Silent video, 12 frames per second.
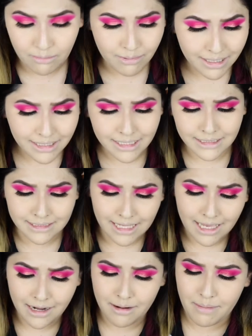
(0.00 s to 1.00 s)
really
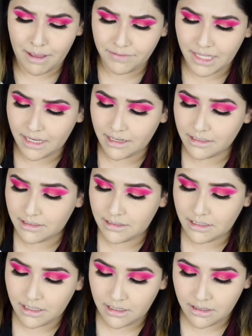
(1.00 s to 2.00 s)
excited about
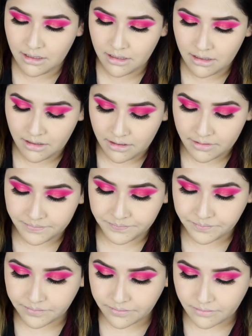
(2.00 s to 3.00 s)
this.
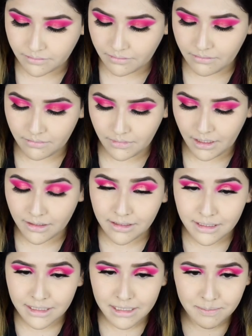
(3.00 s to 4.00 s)
I
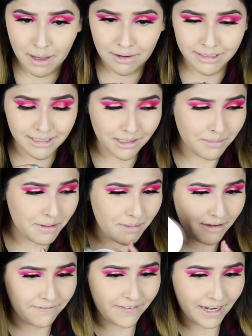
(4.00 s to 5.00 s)
think this powder is gonna be
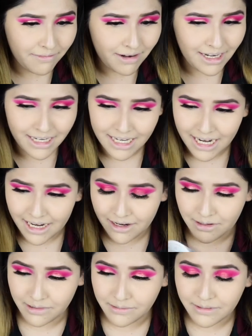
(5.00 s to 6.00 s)
my favorite
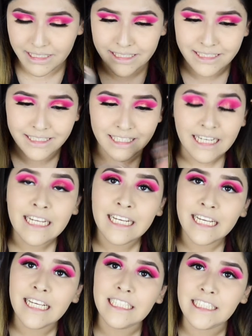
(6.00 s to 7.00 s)
now, which
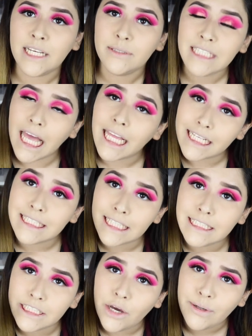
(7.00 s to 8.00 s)
it's so sad because
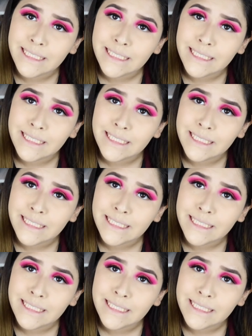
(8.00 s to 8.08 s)
it's so